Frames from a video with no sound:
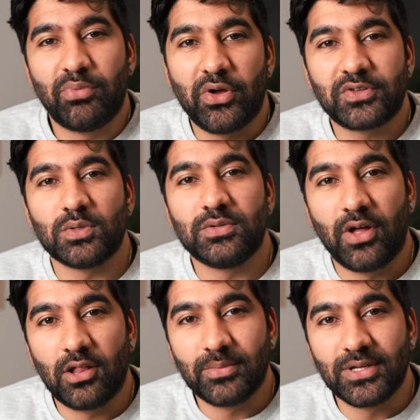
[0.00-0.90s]
personal
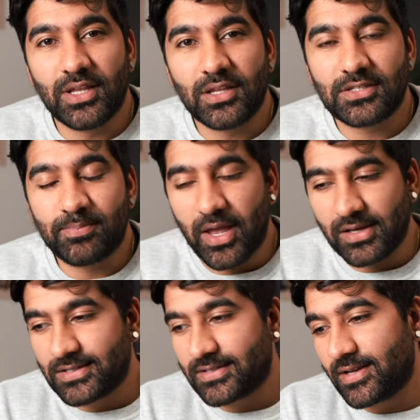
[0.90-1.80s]
development
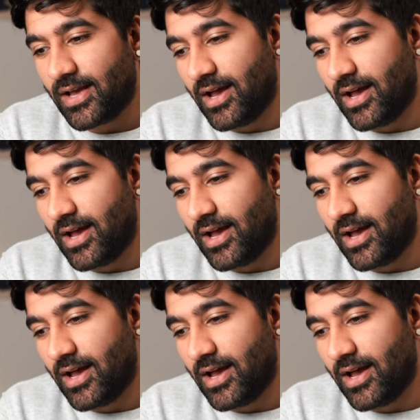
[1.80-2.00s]
space.